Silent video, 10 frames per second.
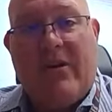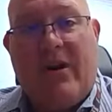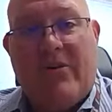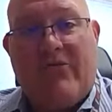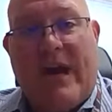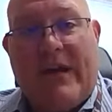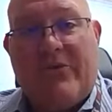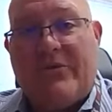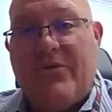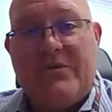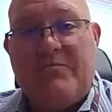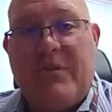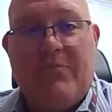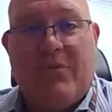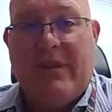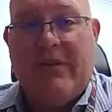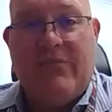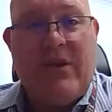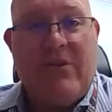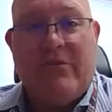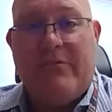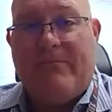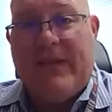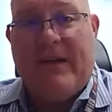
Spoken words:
our contractors, those people live here,